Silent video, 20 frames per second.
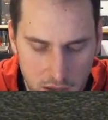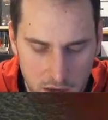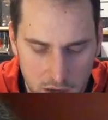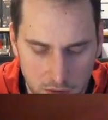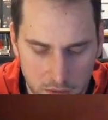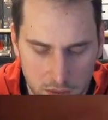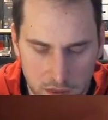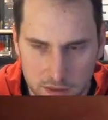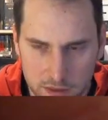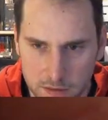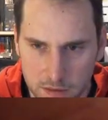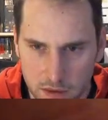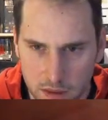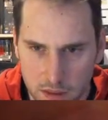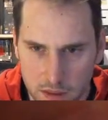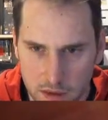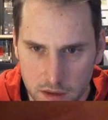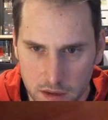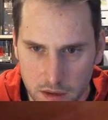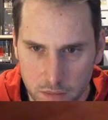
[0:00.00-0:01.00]
you have
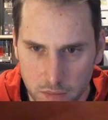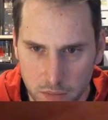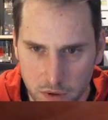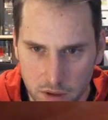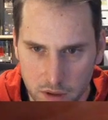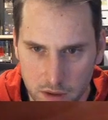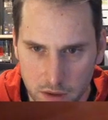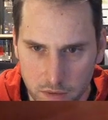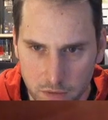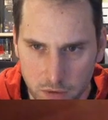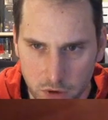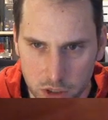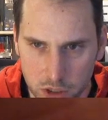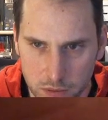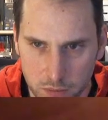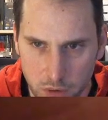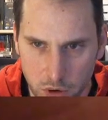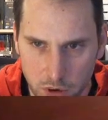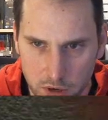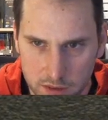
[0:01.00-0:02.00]
the
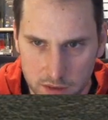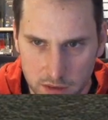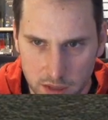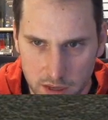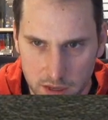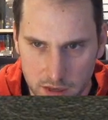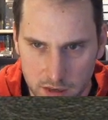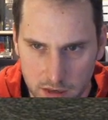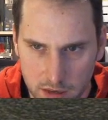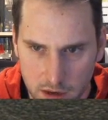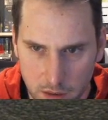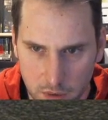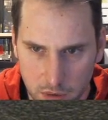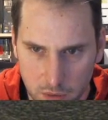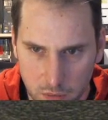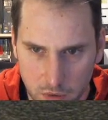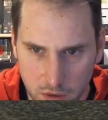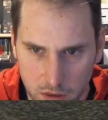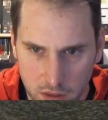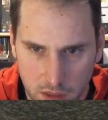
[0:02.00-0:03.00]
fortune points that they are
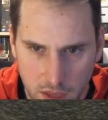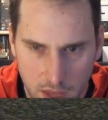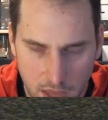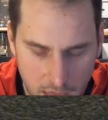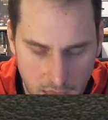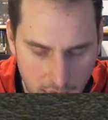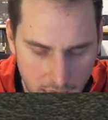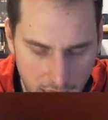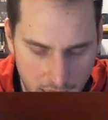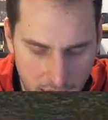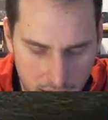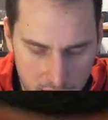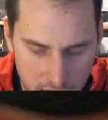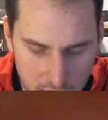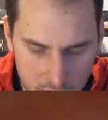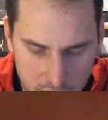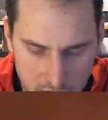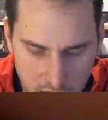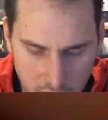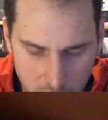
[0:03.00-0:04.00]
coming with,
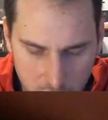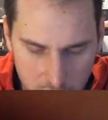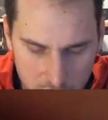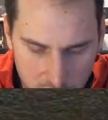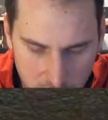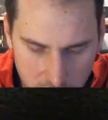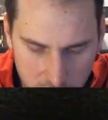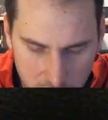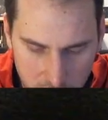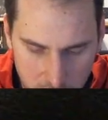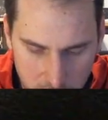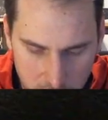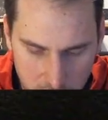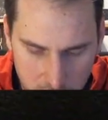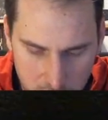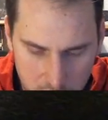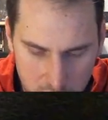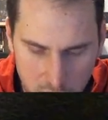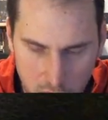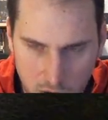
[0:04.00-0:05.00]
and down there
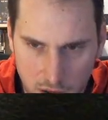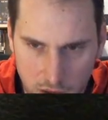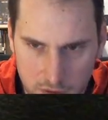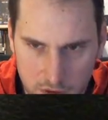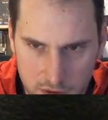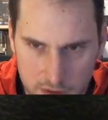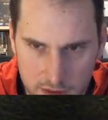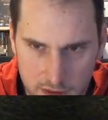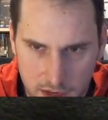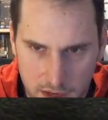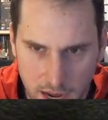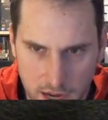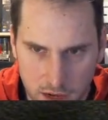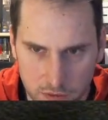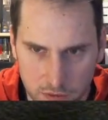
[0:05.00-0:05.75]
you have a kind of